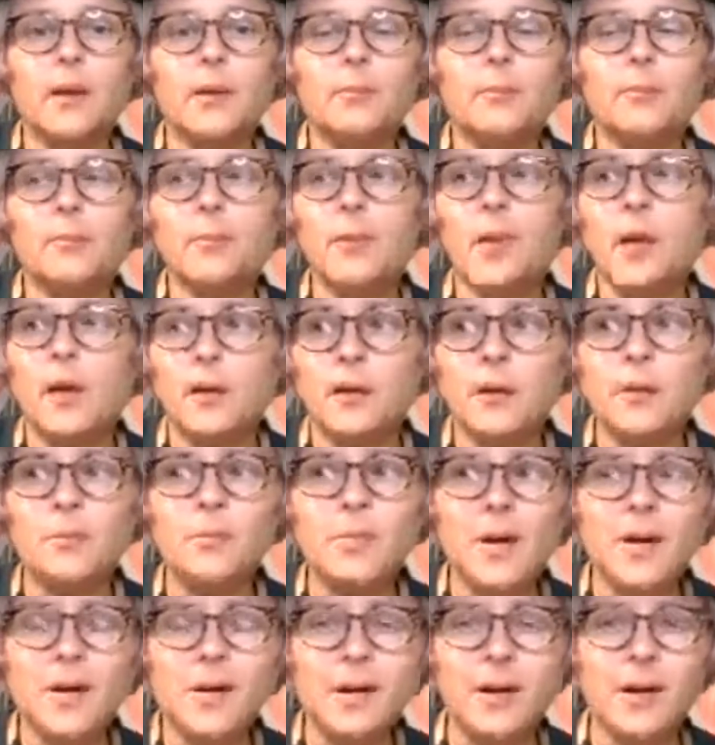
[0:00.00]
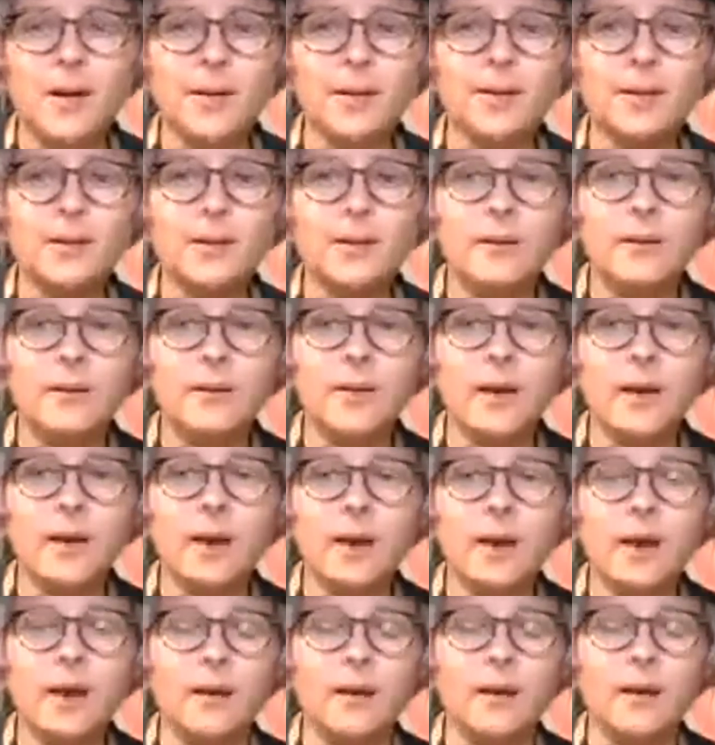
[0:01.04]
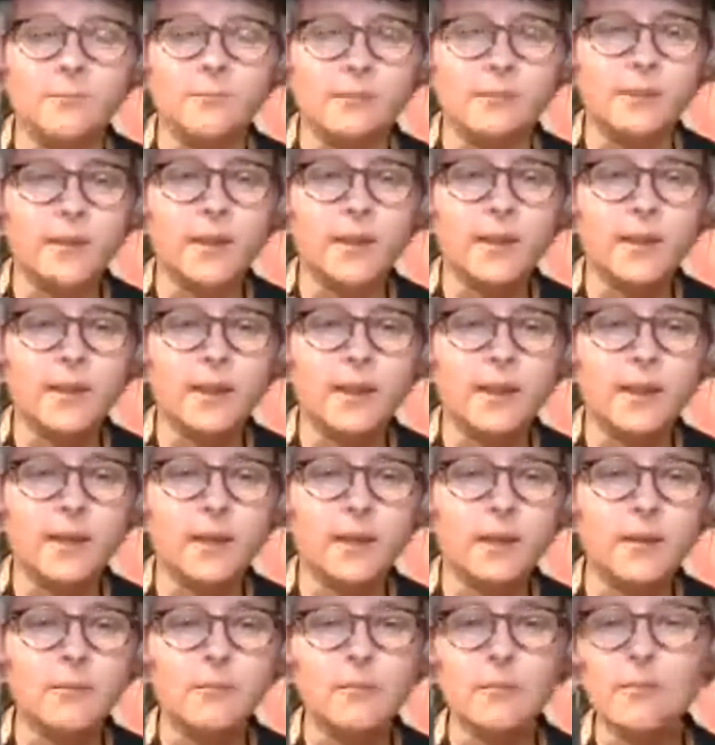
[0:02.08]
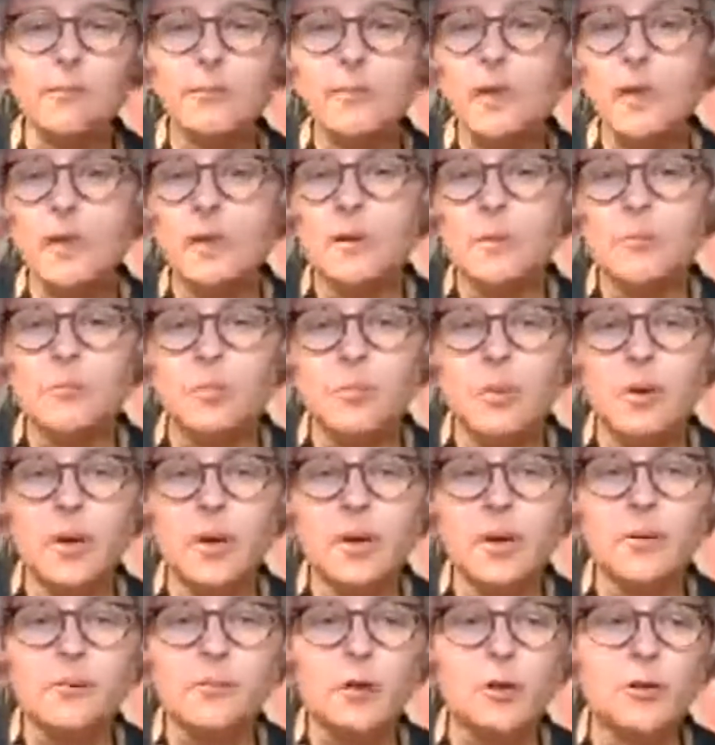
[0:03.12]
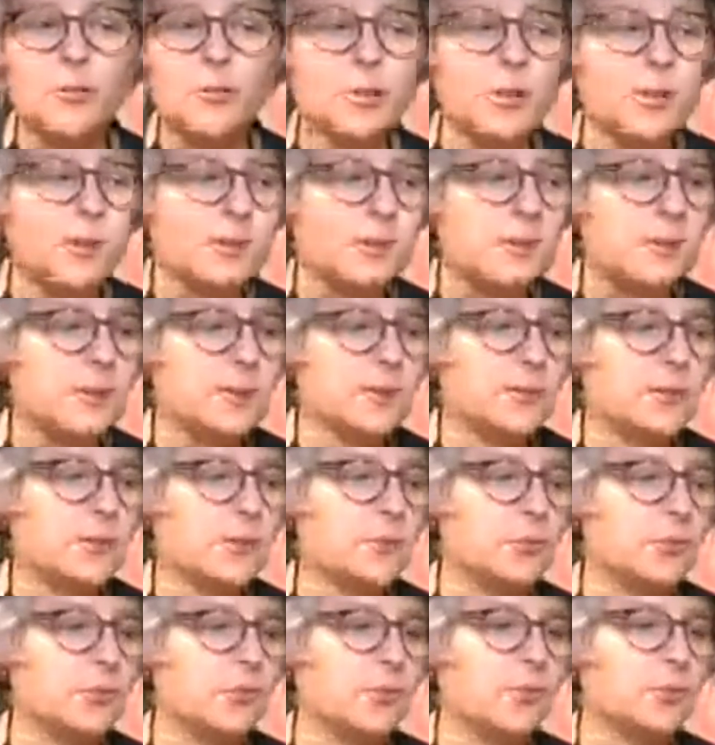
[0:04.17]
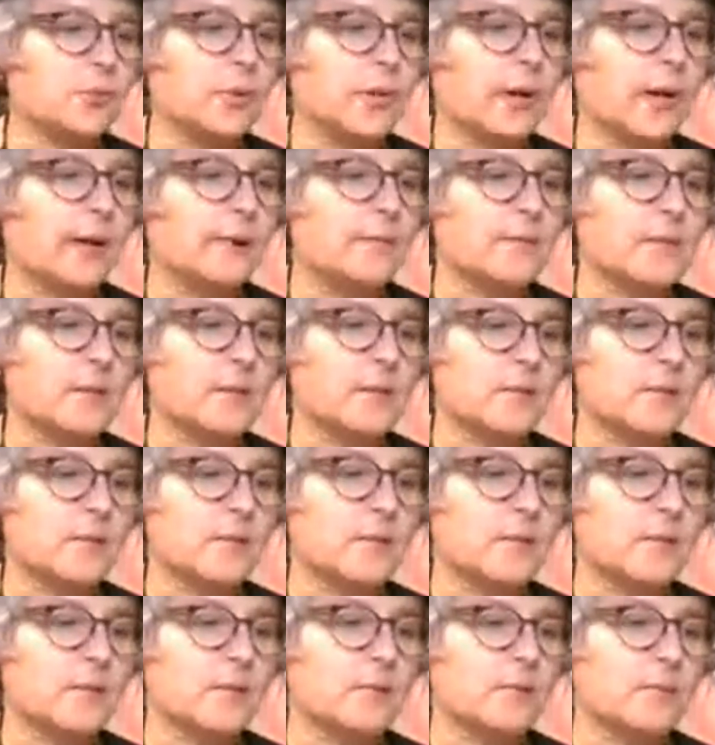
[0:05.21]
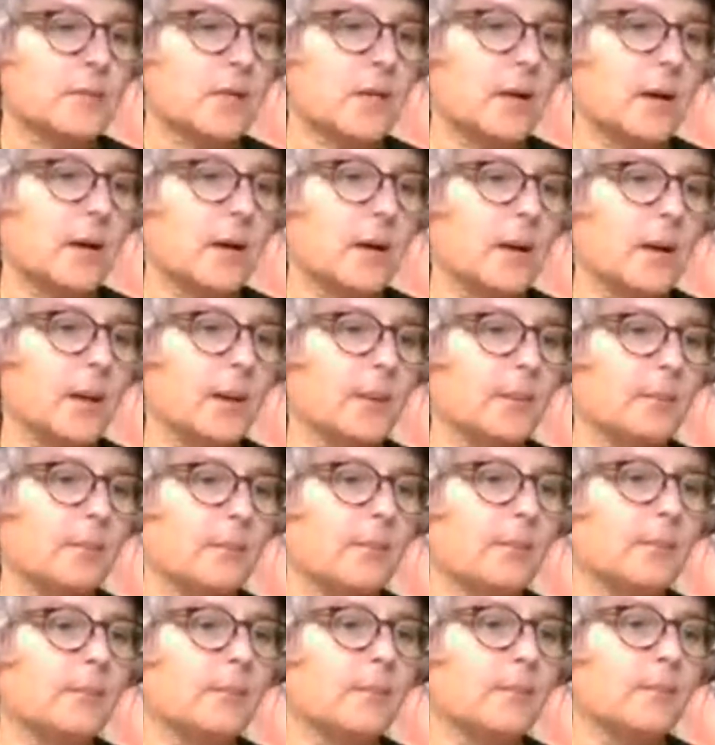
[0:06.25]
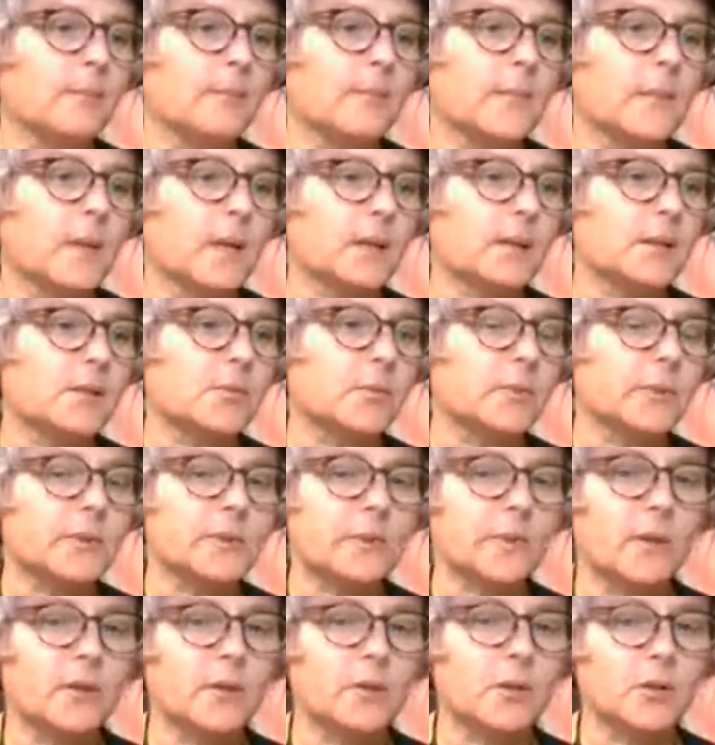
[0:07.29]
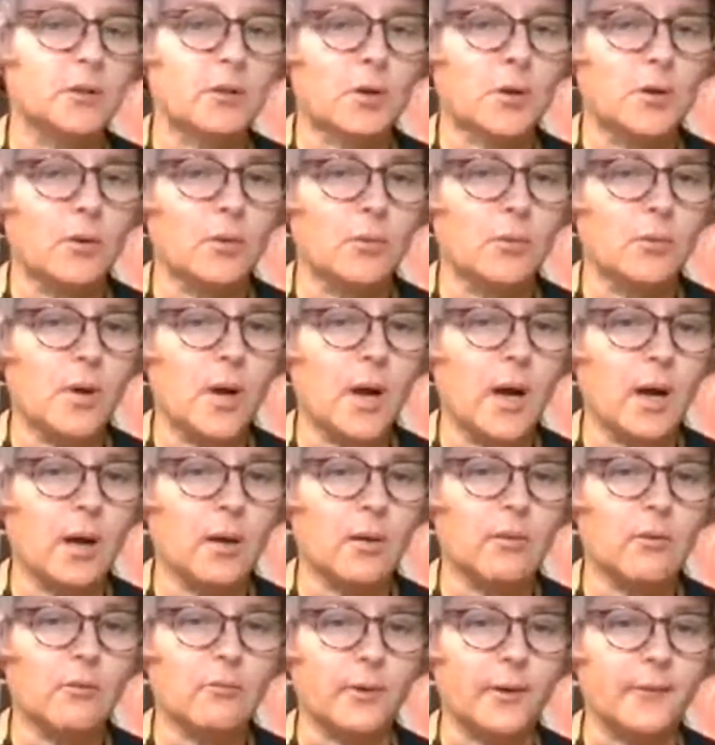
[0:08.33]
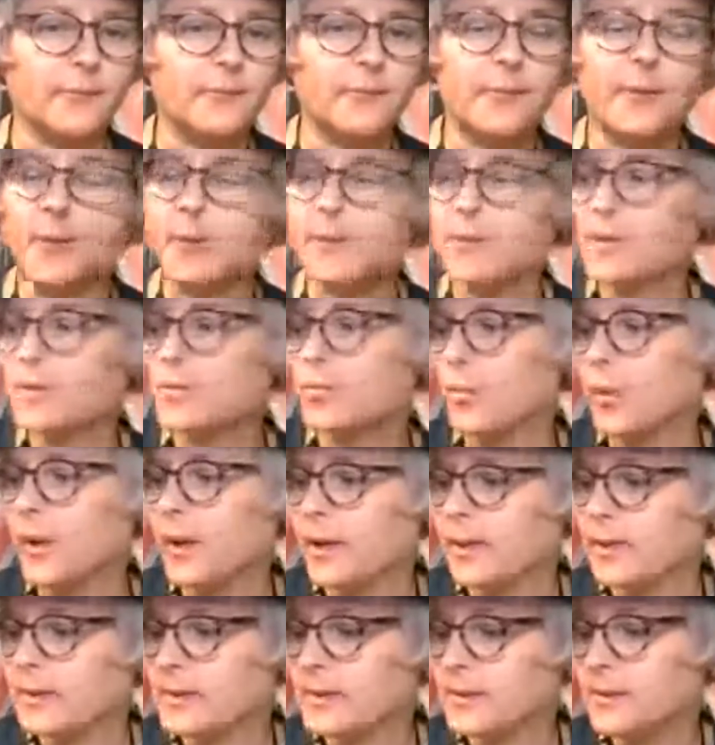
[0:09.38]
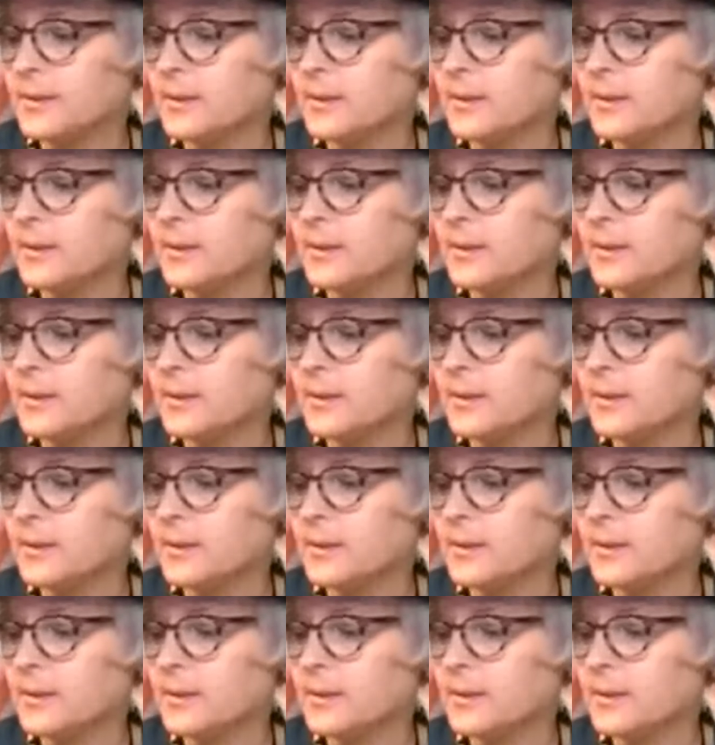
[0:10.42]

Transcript: I'm kind of behind on everything, but I'm hoping to have some time next week to let you know how the Ren Fest went.